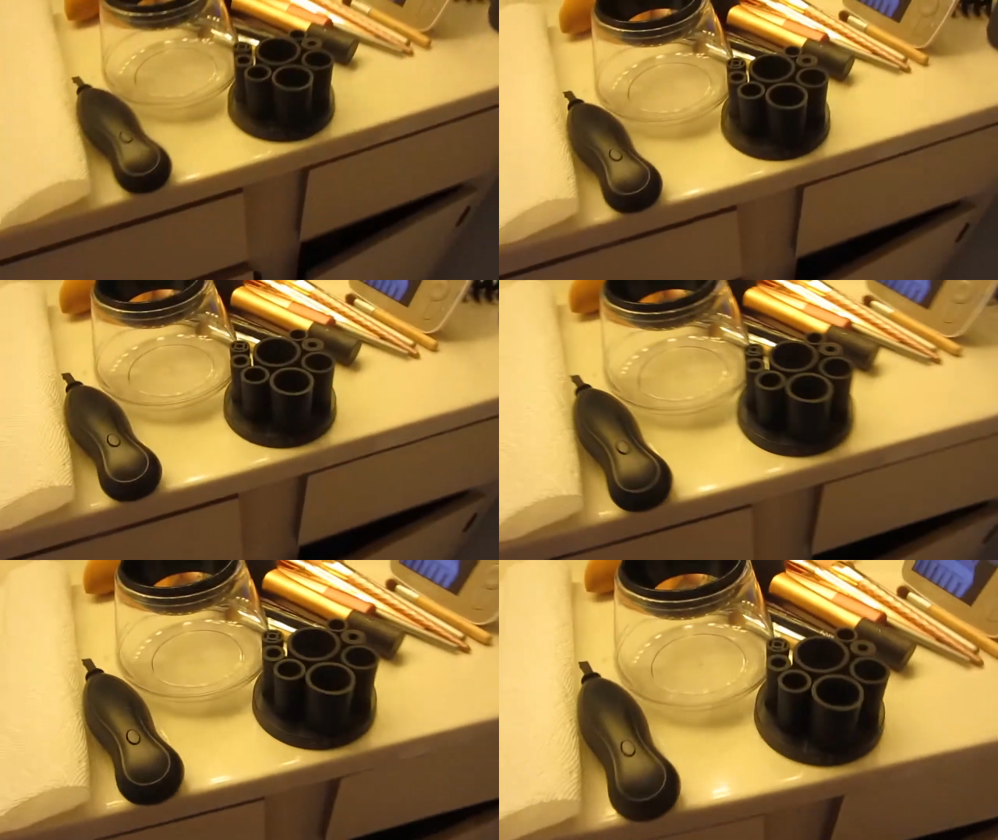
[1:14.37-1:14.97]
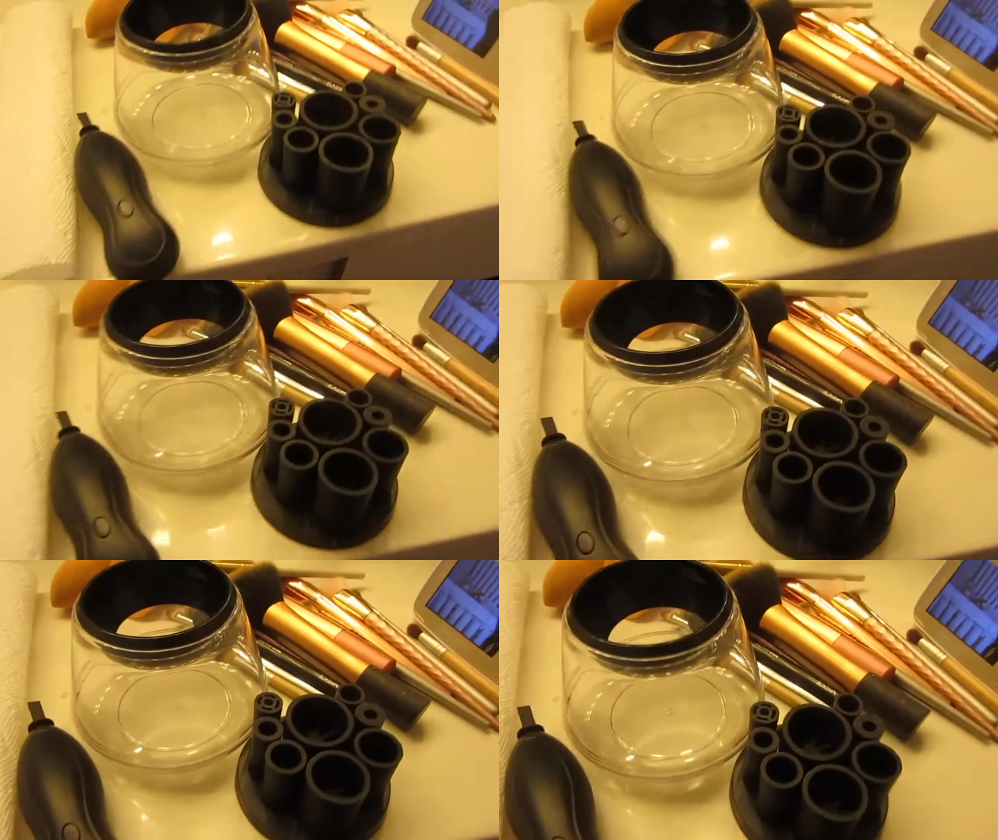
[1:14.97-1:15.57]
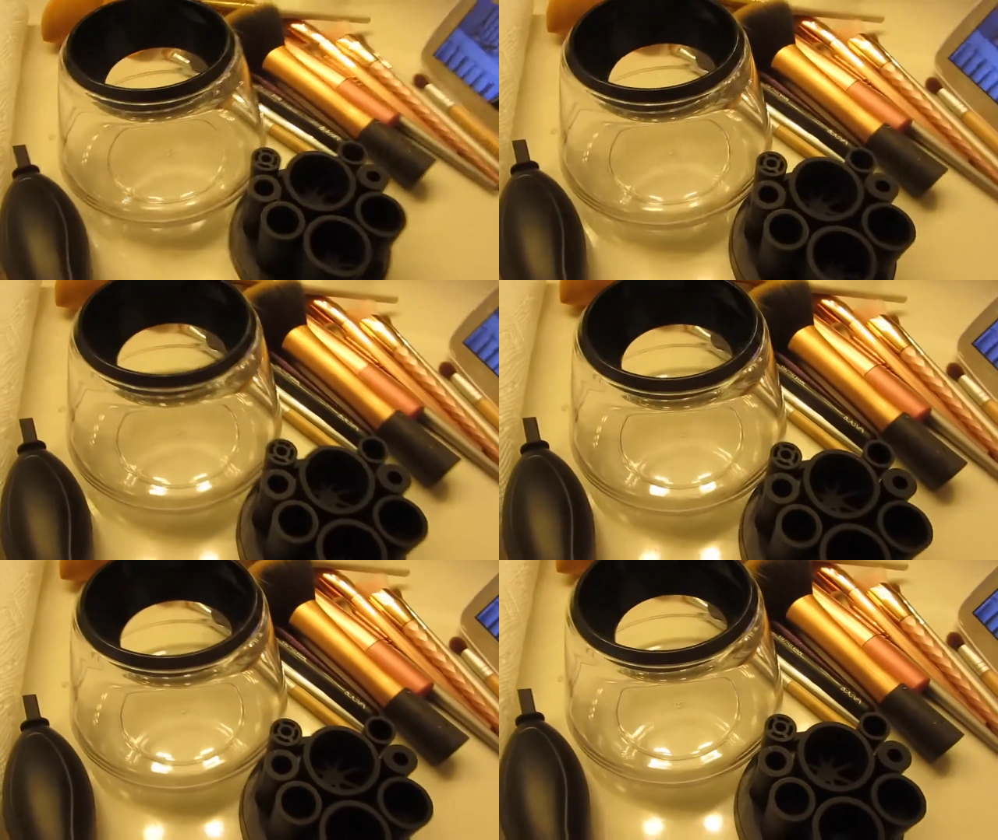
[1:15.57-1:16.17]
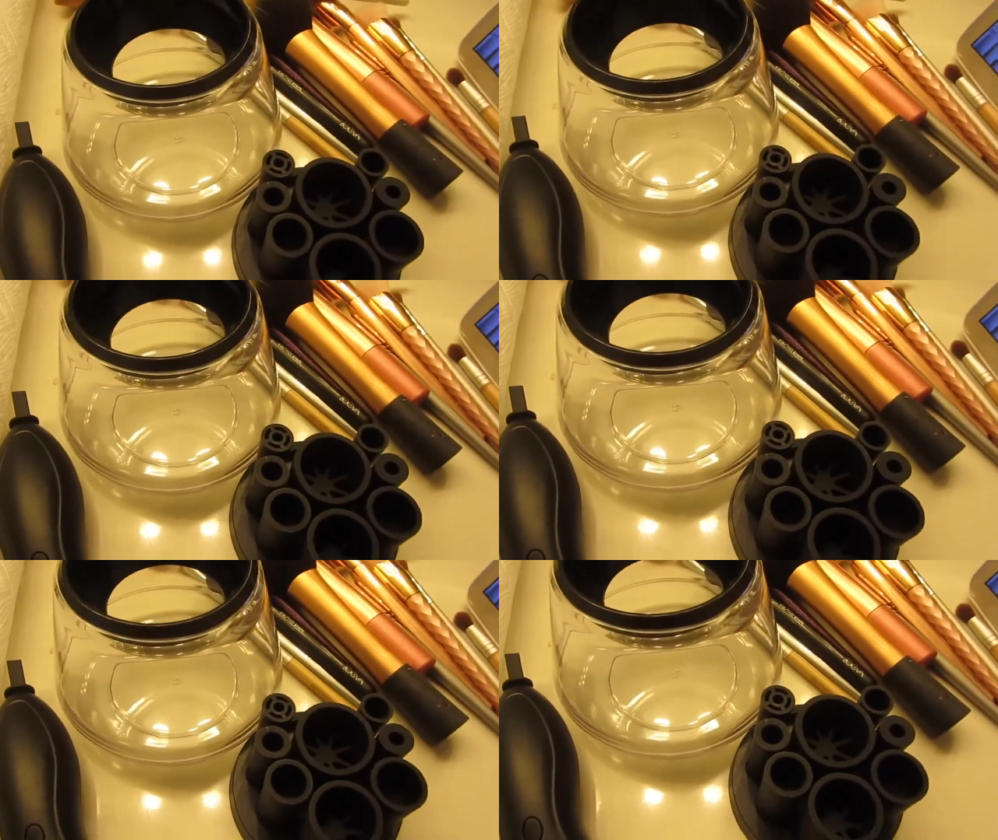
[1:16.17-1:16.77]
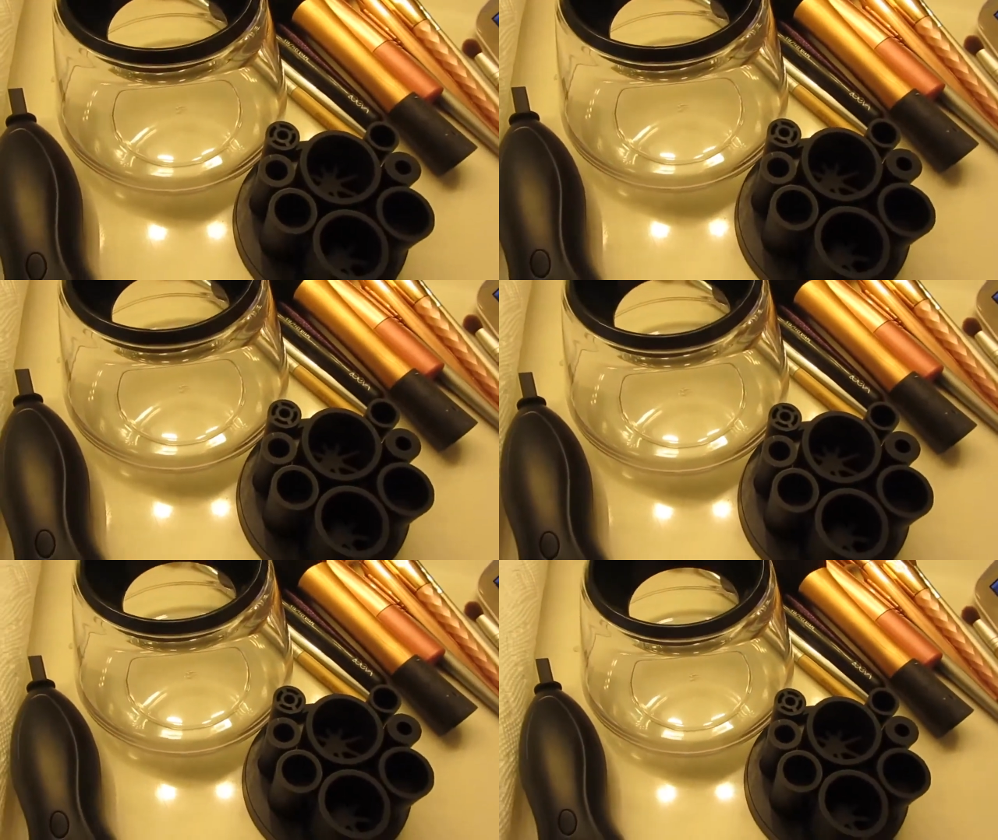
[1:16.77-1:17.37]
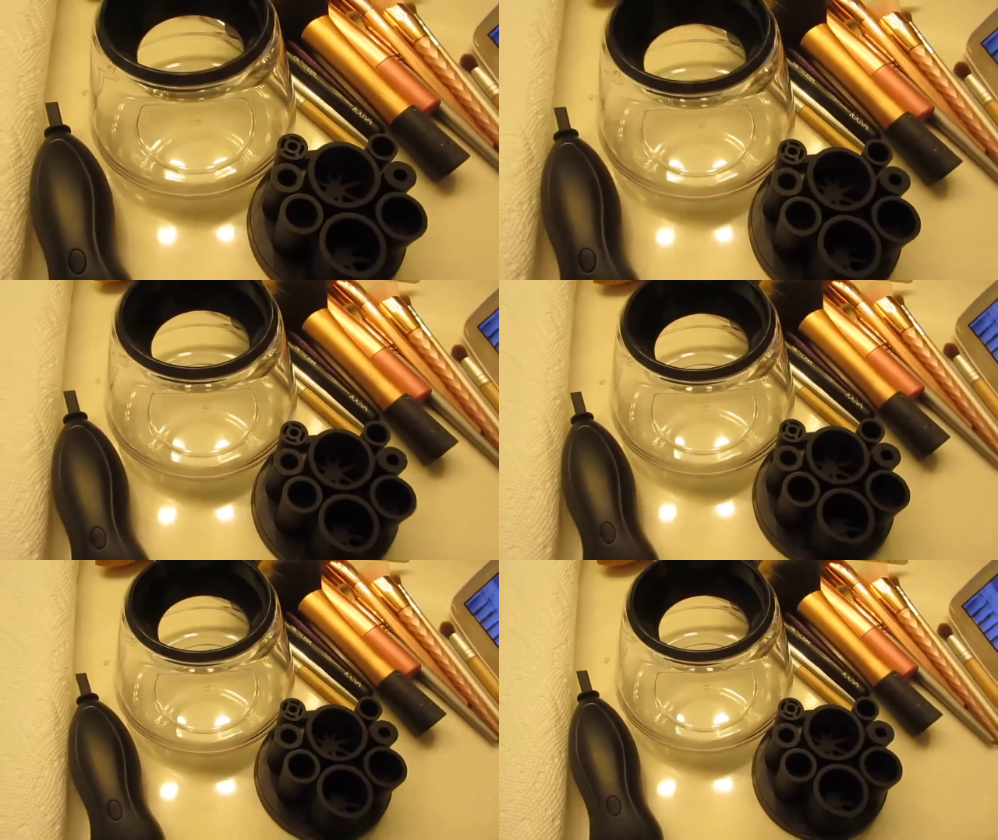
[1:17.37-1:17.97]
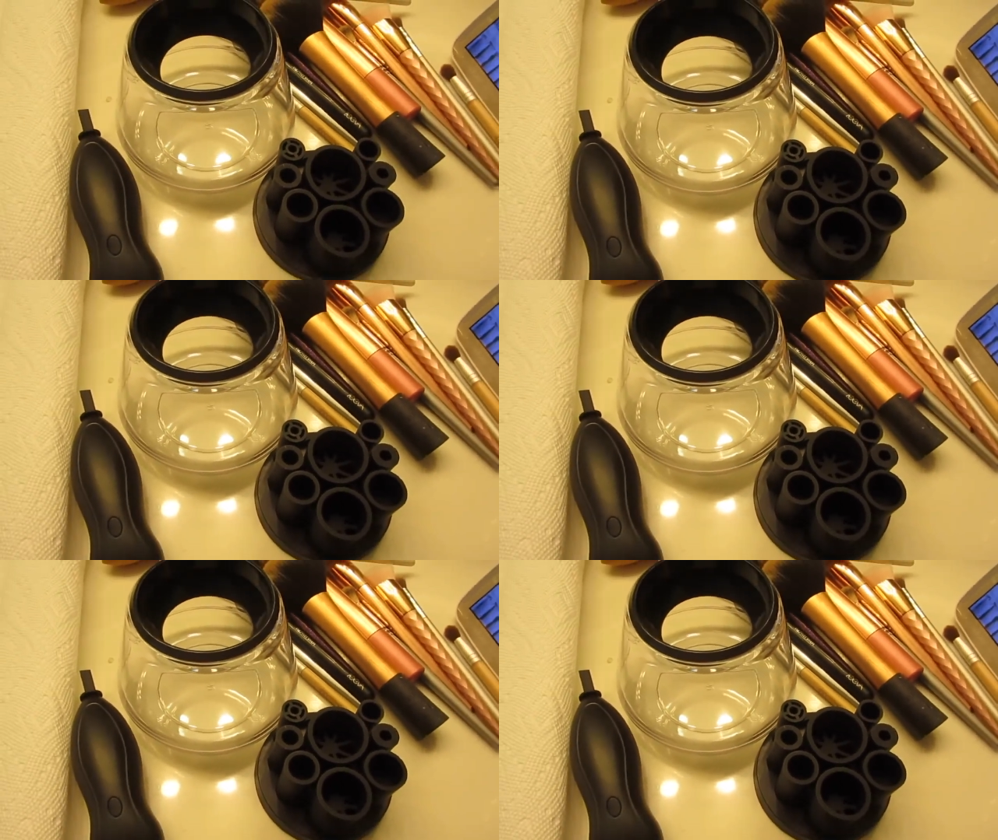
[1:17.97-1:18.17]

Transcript: [unreadable: no face in view]